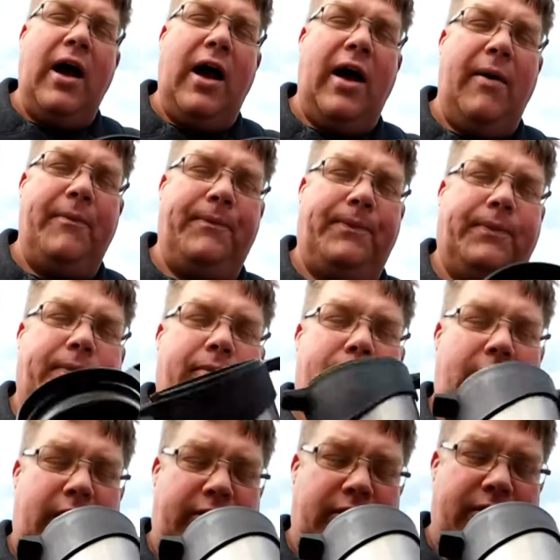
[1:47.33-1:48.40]
Um,
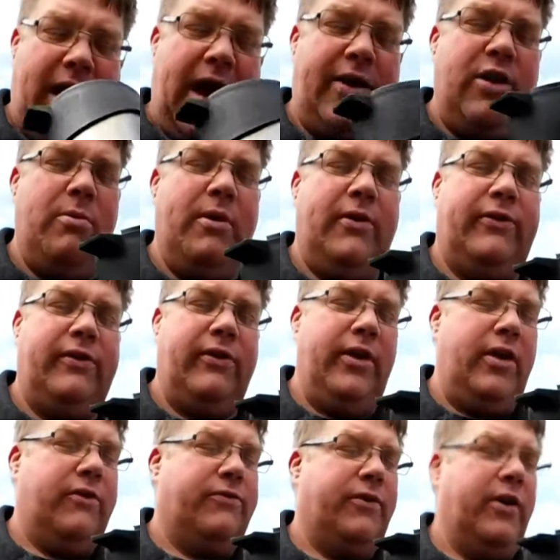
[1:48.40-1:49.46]
it's a vacuum
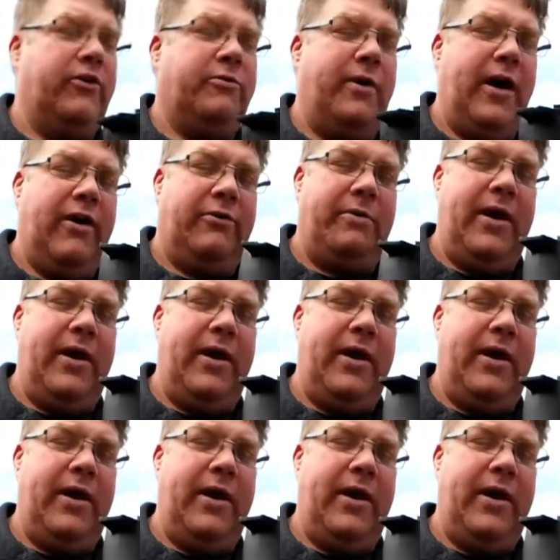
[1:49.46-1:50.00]
insulated French press.